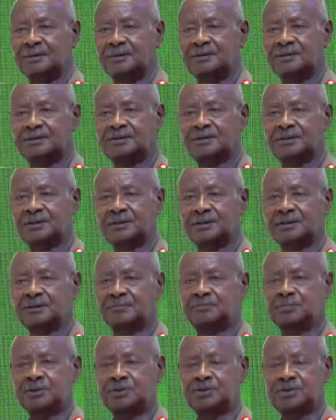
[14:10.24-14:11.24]

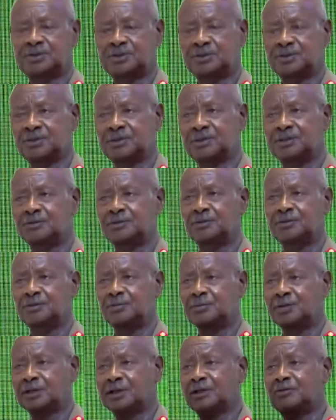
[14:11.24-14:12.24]
PCs,
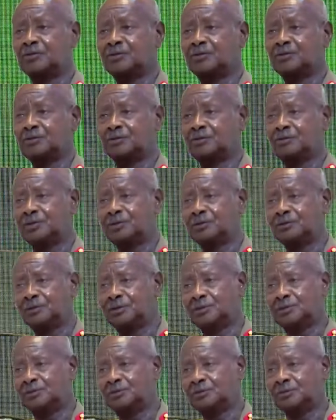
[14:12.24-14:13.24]
whom
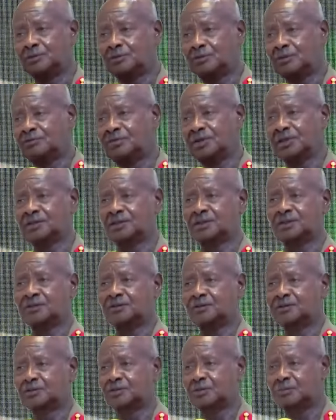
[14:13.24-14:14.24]
we converted
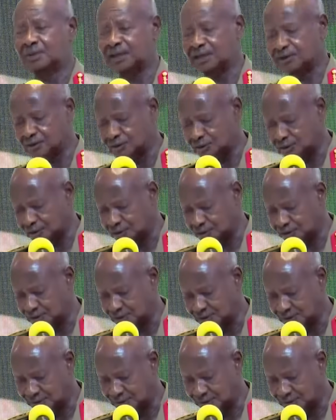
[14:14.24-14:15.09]
into command roles.